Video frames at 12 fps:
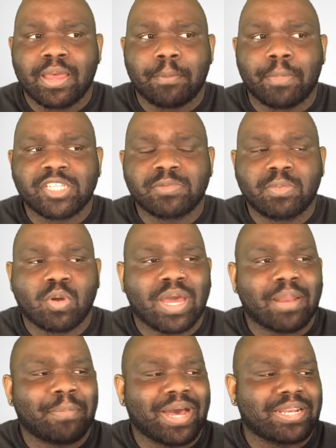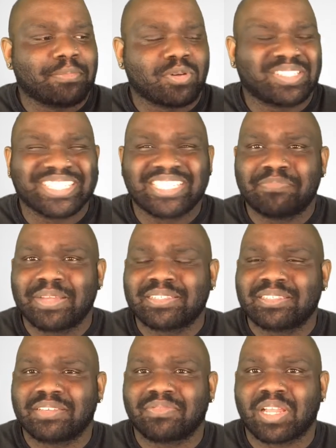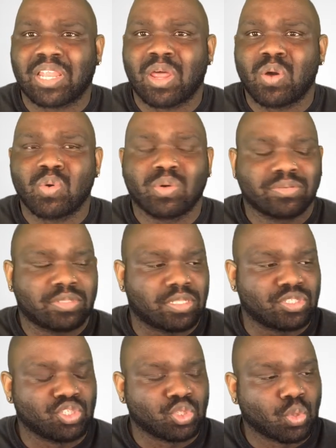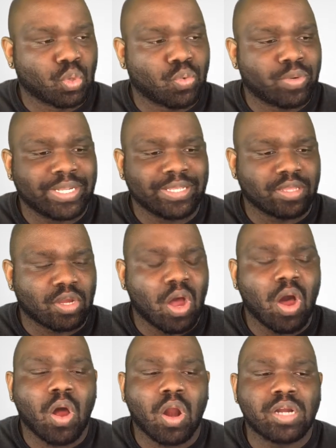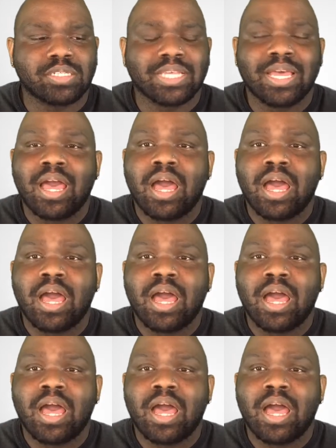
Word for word: Most people go out and buy the most expensive clothes, the jewelry, the cars.